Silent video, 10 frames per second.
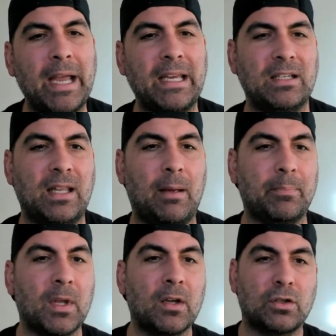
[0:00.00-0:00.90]
bite to them.
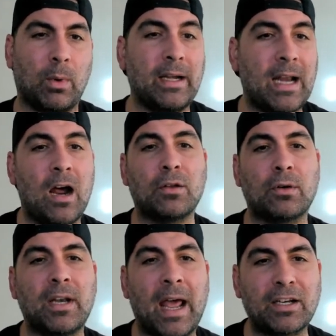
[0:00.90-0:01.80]
So right now they're
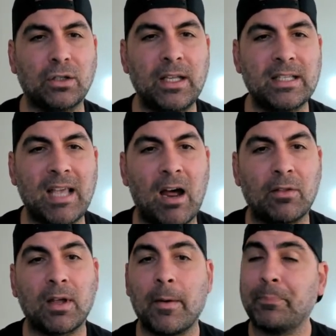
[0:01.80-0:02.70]
in the National League
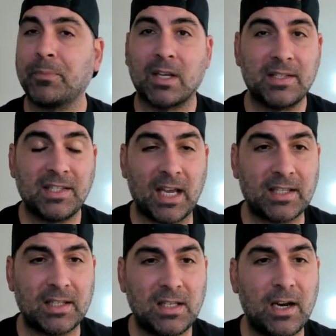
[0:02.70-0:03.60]
South,
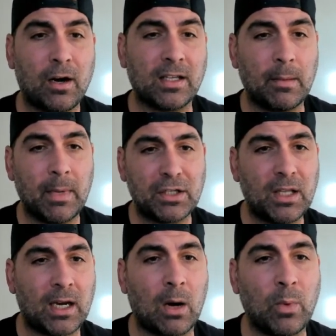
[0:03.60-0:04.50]
6th tier. As I
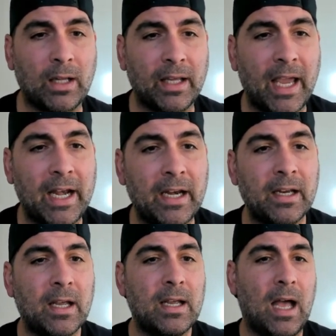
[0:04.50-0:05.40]
mentioned, they got
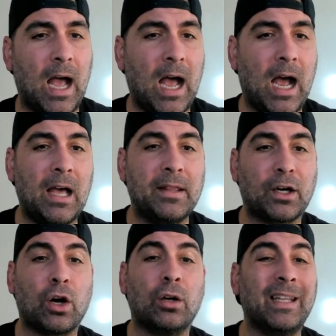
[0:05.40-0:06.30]
relegated.
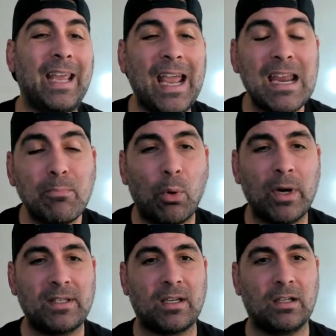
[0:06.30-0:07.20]
They're currently 8
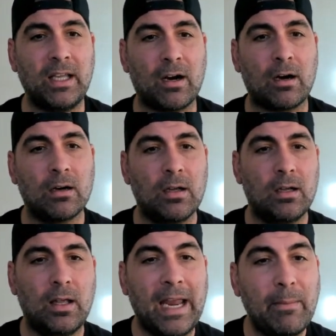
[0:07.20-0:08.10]
points clear
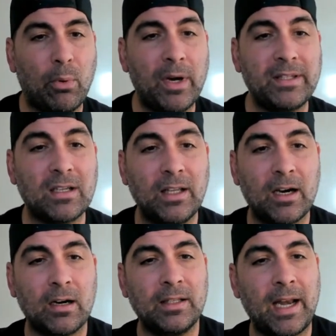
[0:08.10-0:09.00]

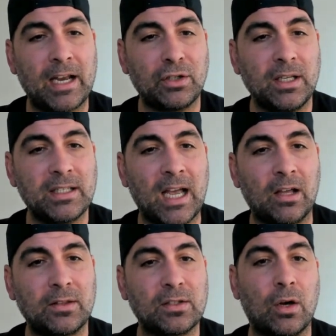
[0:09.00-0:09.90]
in the National League
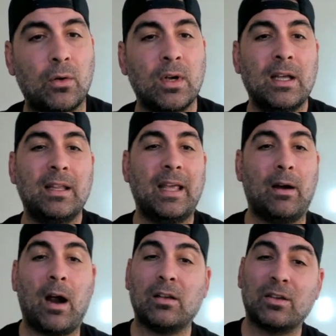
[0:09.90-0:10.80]
South. So they
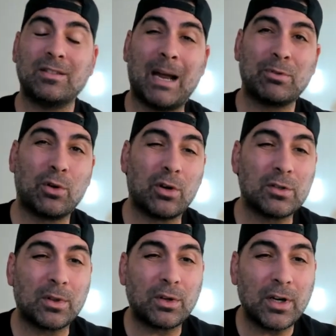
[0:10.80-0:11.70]
are also top
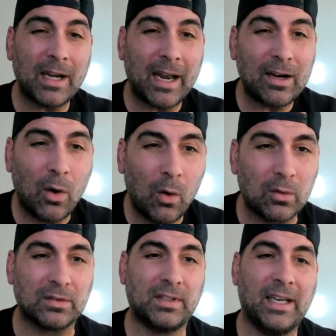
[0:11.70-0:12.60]
scorers with 39
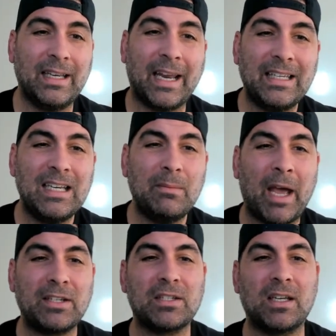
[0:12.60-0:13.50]
goals in 19
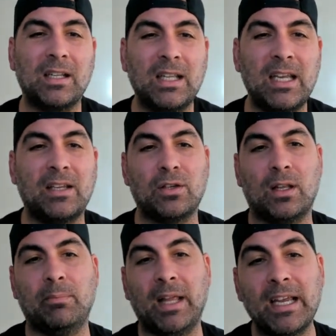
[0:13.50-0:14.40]
matches in the league. So
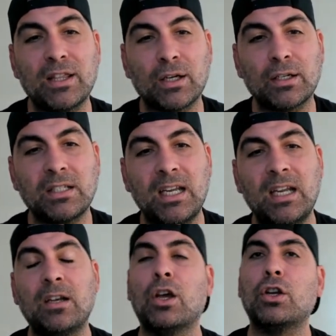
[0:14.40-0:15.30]
they played
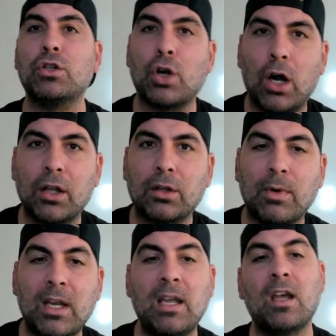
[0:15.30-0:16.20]
13, drawn
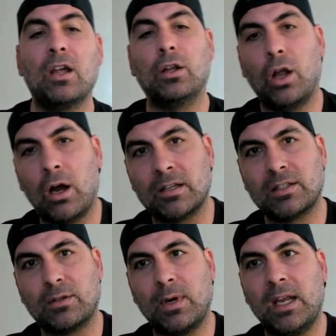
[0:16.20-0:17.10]
3,
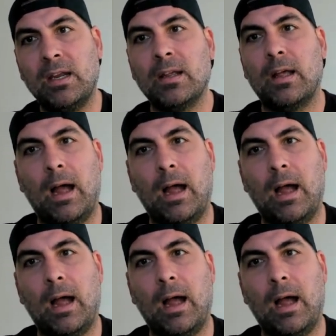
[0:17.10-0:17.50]
lost 3.